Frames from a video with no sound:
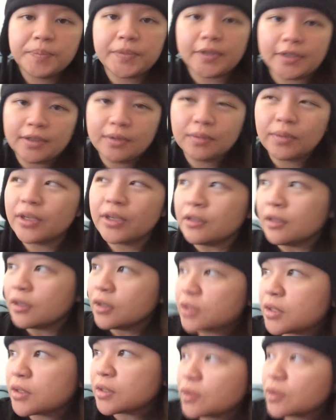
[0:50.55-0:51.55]
And right now
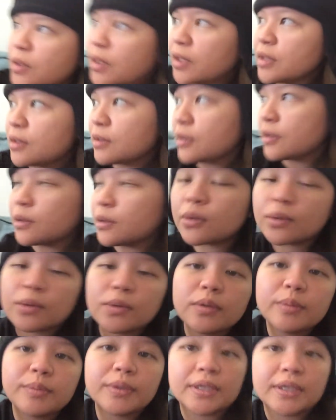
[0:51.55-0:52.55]
it's still kind of like
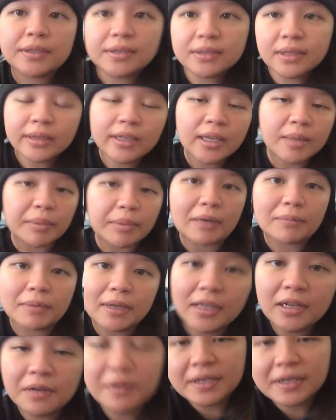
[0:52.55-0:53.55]
cold, but it's not that bad. But
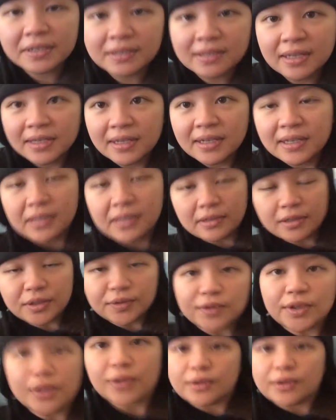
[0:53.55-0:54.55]
anyways, this
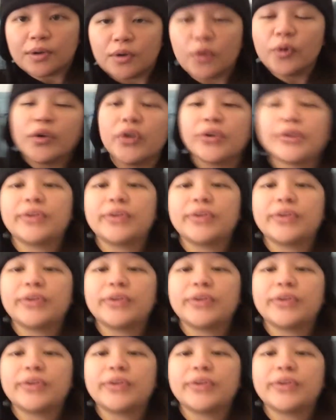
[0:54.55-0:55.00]
video